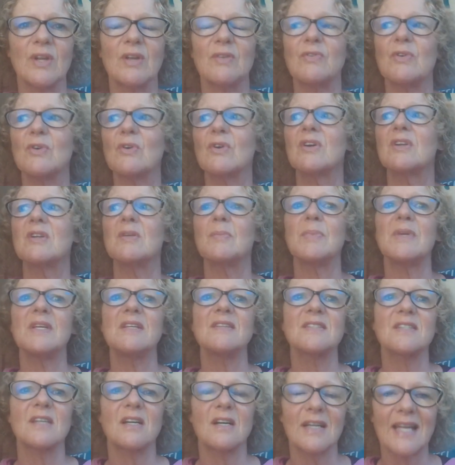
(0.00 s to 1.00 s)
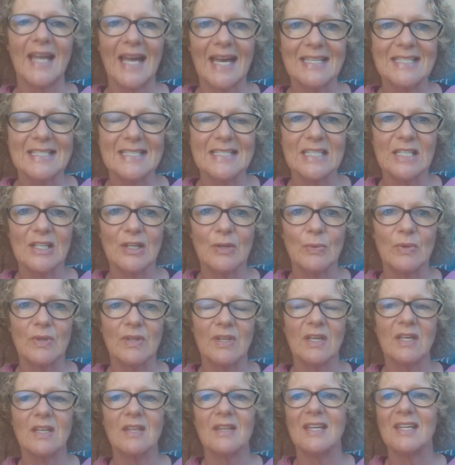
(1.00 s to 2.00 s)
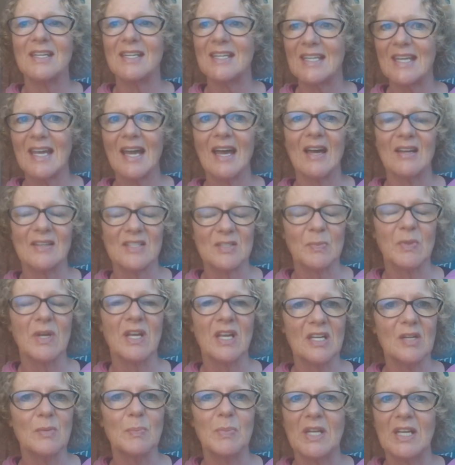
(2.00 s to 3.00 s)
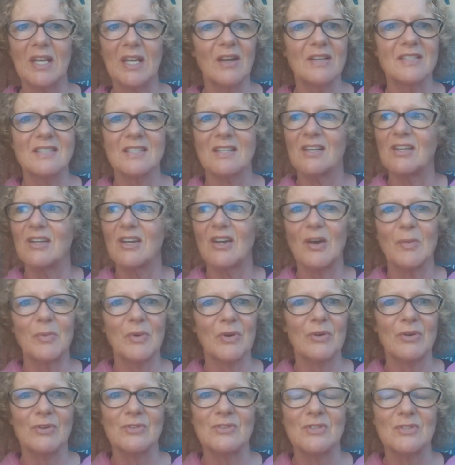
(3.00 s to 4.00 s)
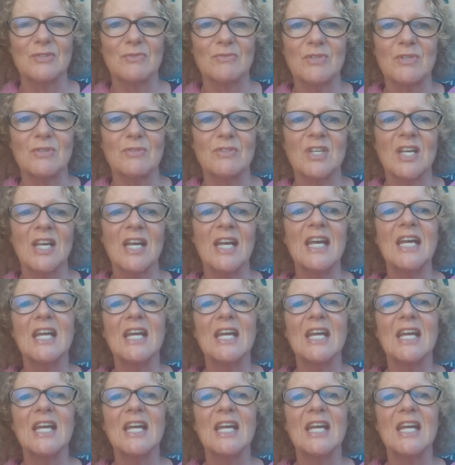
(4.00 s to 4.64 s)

If you're going to be sarcastic with it, then yeah, it's going to be, it's going to come across as rude.